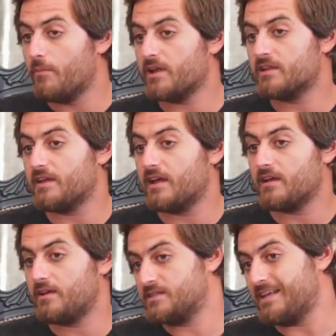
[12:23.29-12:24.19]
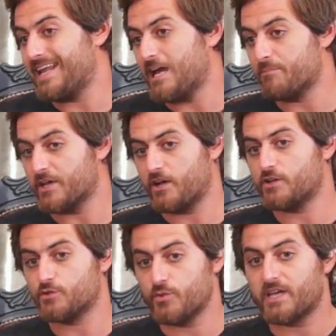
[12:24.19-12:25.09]
but it's a lab
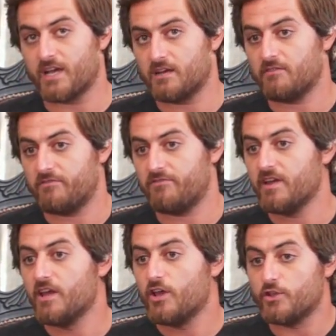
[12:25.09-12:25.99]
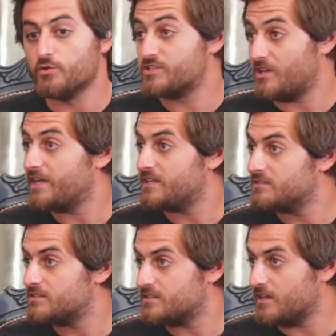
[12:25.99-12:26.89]
because we kind of use
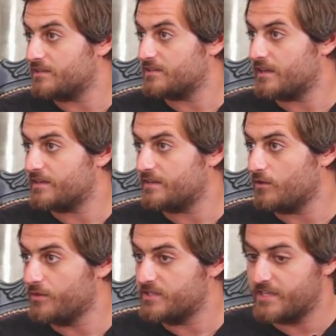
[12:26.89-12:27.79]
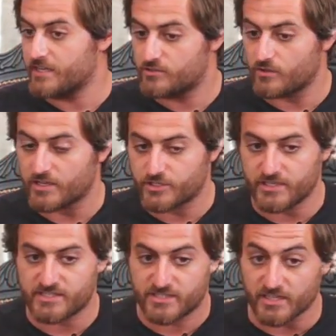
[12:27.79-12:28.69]
science and all these things to
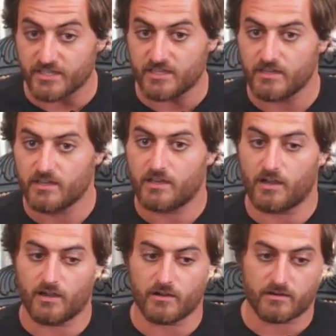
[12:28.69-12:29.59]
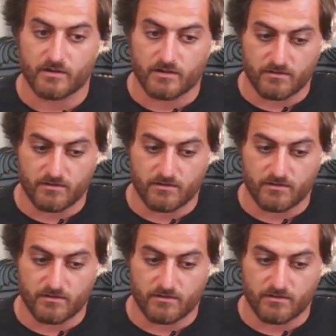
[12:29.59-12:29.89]
actually study our